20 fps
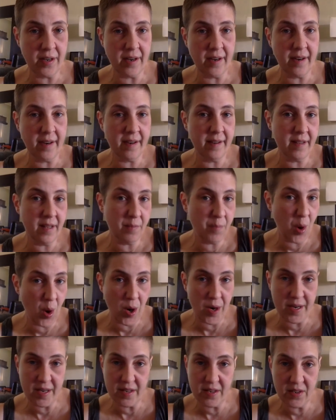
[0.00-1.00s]
The
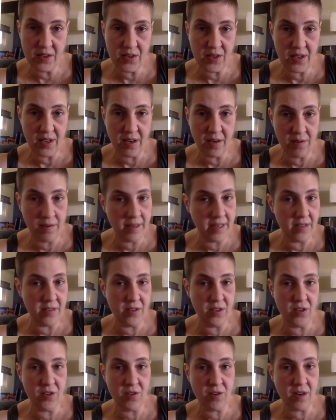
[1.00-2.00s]
parties
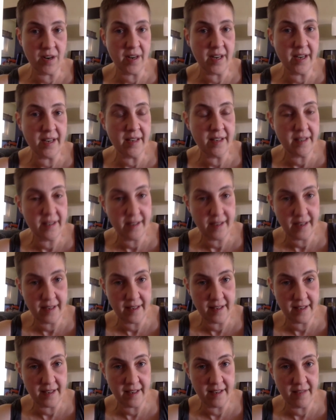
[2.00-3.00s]
agreed to try it
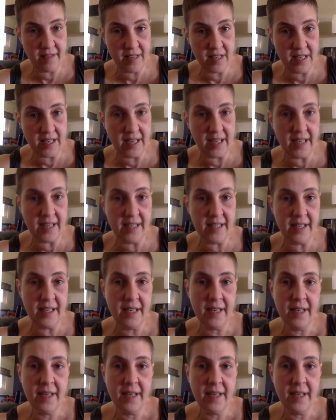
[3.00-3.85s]
at the end of the day,